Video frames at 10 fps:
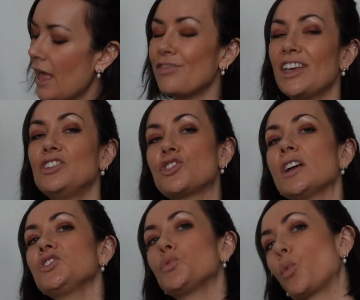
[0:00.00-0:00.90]
They
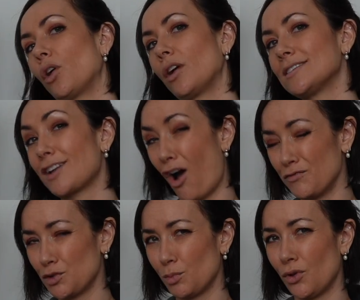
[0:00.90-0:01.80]
just weren't as
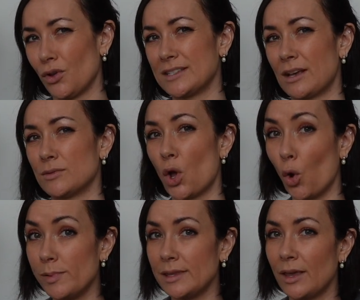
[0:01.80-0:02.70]
comfortable as I was
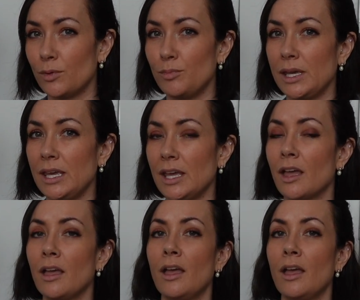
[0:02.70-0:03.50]
hoping they would be.